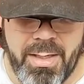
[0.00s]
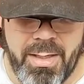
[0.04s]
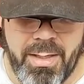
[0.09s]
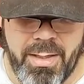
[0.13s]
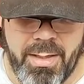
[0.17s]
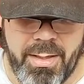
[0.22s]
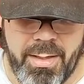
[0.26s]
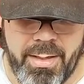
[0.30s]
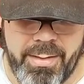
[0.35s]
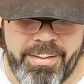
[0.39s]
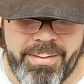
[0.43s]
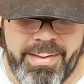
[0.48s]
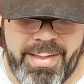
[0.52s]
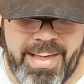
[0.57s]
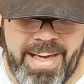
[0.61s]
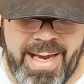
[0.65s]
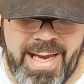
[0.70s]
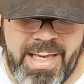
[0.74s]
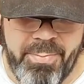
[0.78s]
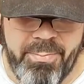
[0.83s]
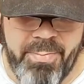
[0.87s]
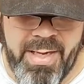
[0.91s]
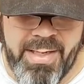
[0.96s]
And
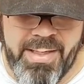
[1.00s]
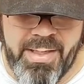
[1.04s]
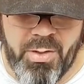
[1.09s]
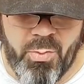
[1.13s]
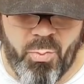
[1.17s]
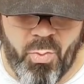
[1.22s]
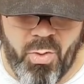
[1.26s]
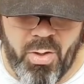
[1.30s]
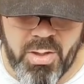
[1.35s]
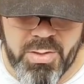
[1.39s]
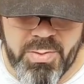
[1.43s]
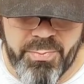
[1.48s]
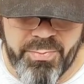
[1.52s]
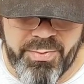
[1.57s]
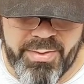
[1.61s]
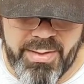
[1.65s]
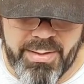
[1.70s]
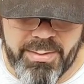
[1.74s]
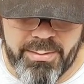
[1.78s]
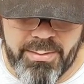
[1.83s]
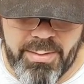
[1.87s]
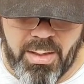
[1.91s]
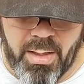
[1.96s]
Ant-Man and the Wasp, we
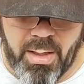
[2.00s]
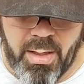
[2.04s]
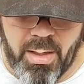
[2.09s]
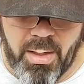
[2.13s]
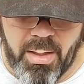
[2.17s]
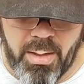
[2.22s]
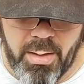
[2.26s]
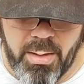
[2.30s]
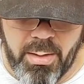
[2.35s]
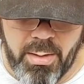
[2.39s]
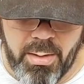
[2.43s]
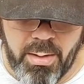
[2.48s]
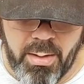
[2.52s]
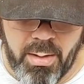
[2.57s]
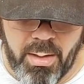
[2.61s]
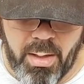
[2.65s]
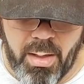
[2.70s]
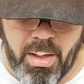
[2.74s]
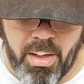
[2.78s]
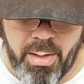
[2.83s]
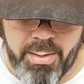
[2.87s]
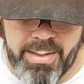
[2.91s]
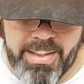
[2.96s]
got
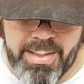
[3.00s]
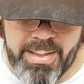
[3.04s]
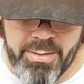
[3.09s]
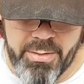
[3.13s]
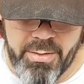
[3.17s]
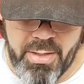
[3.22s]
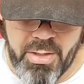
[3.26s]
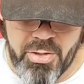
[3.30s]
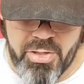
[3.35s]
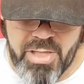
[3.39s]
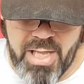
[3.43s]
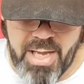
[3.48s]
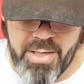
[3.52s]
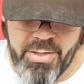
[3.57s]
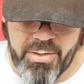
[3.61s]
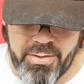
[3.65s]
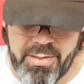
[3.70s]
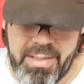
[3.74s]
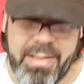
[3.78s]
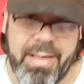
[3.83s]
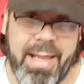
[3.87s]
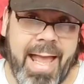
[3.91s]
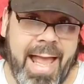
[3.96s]
Hawk and
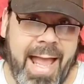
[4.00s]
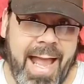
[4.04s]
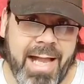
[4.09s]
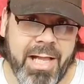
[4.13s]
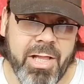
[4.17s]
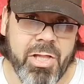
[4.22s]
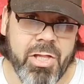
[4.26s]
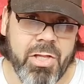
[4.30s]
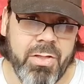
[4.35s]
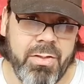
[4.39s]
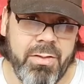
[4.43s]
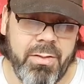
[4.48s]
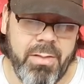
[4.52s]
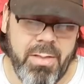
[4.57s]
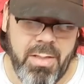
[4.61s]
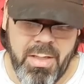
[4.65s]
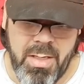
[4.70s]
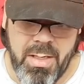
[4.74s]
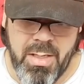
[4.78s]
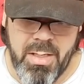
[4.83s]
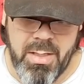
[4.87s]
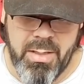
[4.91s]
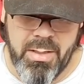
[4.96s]
Janet in action.
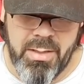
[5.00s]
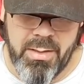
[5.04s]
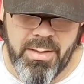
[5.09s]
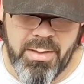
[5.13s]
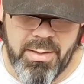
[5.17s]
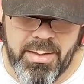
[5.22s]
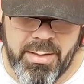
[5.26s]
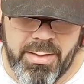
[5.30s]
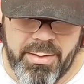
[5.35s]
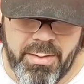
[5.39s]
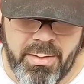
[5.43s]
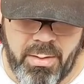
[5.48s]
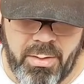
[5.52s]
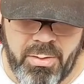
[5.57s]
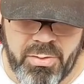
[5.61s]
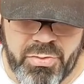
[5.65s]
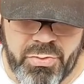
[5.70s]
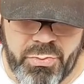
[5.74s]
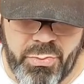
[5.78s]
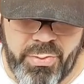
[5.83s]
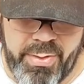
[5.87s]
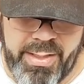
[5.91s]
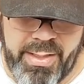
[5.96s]
And
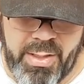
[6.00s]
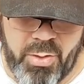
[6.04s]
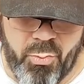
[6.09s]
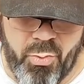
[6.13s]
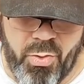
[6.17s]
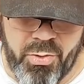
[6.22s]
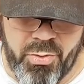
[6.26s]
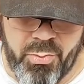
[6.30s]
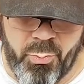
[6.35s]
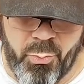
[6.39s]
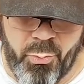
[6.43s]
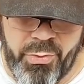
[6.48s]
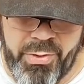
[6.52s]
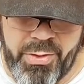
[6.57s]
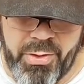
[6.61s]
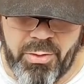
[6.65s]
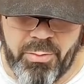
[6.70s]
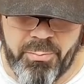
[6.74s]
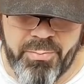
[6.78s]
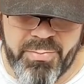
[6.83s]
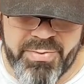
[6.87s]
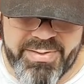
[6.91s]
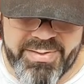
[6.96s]
also a Quantum
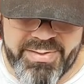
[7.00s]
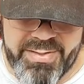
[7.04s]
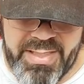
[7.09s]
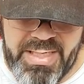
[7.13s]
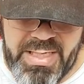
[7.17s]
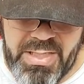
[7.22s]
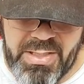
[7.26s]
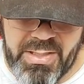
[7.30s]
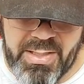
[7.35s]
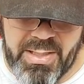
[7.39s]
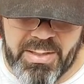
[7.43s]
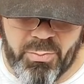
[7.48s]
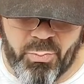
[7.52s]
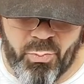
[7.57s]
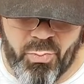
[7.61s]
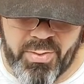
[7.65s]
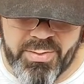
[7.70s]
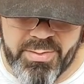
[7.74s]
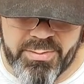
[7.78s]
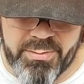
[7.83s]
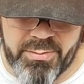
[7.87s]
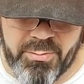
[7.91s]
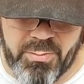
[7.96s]
Realm scene that
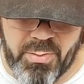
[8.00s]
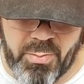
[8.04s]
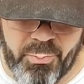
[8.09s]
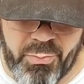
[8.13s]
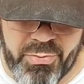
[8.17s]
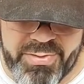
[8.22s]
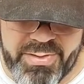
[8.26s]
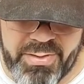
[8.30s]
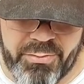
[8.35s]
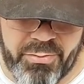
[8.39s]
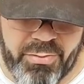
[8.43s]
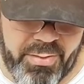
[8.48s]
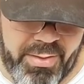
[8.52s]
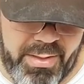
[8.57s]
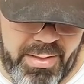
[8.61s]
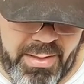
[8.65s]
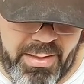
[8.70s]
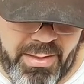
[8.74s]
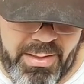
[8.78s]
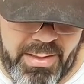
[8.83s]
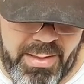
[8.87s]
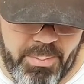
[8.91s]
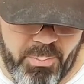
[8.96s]
wasn't presented
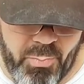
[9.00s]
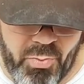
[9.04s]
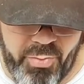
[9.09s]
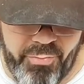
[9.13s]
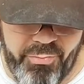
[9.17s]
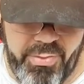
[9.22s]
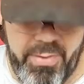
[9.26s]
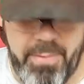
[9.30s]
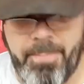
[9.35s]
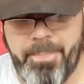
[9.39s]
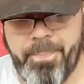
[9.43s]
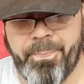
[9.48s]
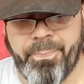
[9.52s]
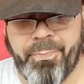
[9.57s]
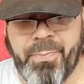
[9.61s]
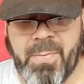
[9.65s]
in the movie.